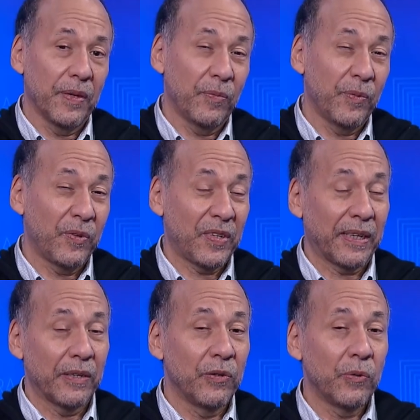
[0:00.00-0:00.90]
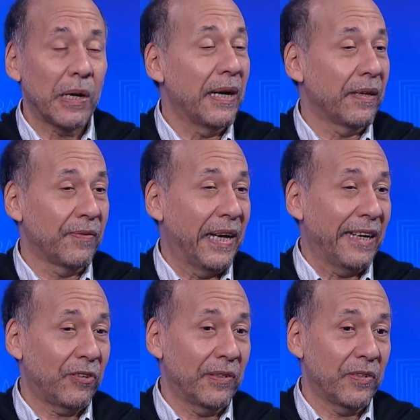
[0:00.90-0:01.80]
It was like a new kind of
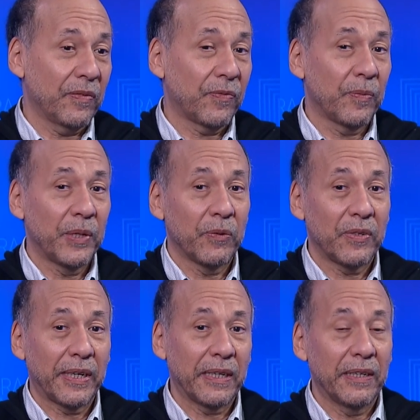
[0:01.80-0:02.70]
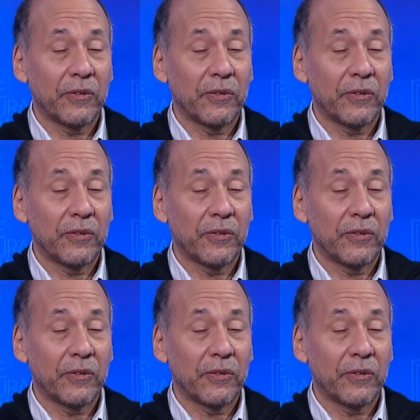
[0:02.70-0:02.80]
nationalism for me. It was like an